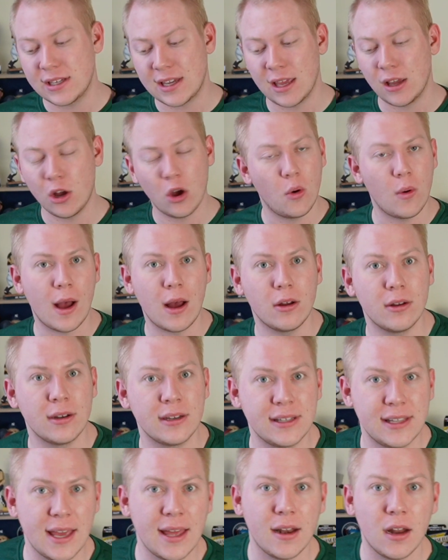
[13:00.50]
can go out
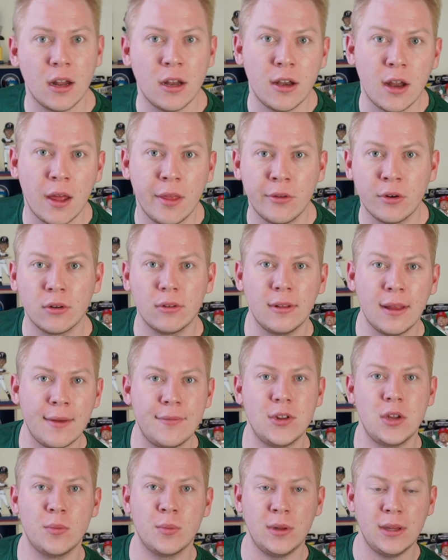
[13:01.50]
and get another
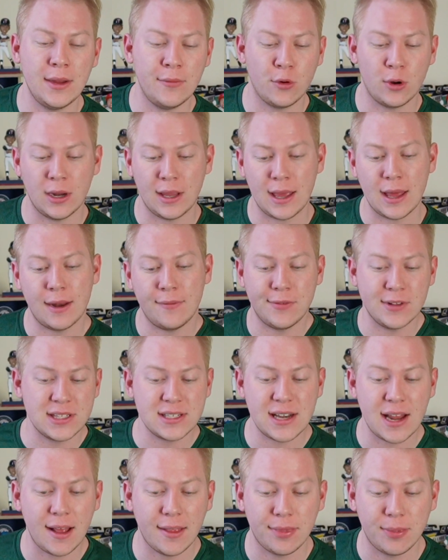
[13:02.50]
lefty reliever. And again, if it's
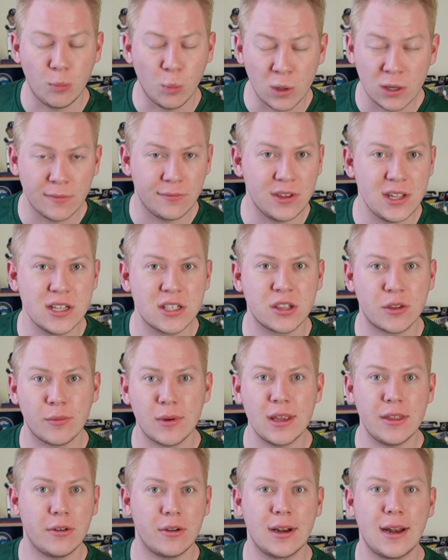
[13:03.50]
not one of these
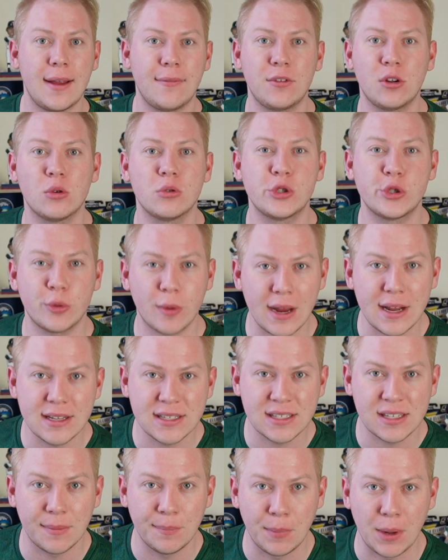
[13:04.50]
three, they're going to have to go trade
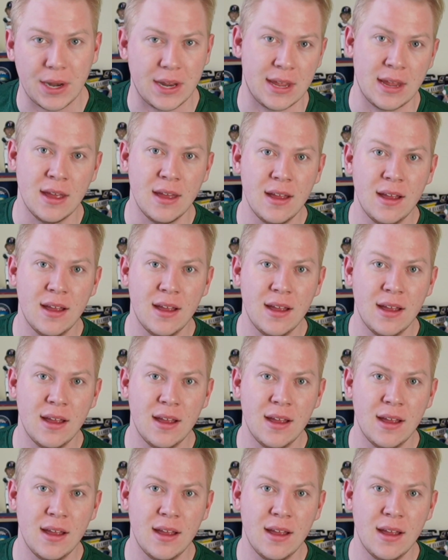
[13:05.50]
somebody.